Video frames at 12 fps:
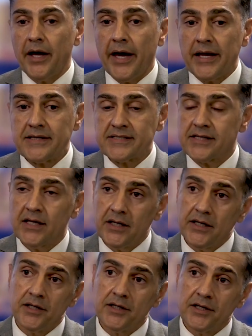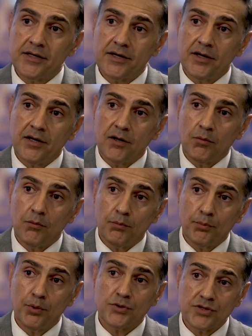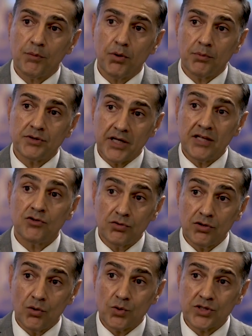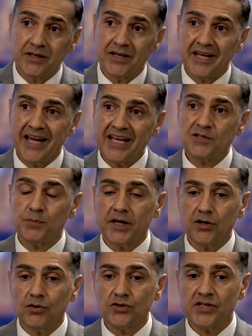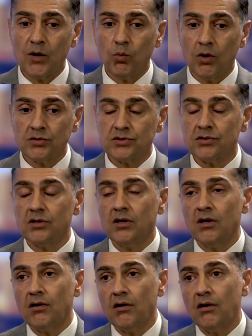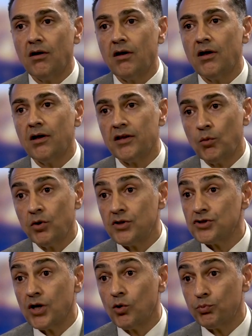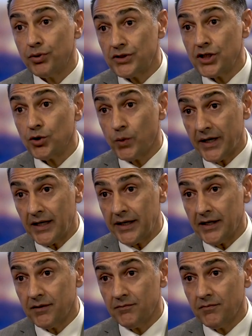a seller puts their property into the auction, it's because they want it sold pretty quickly.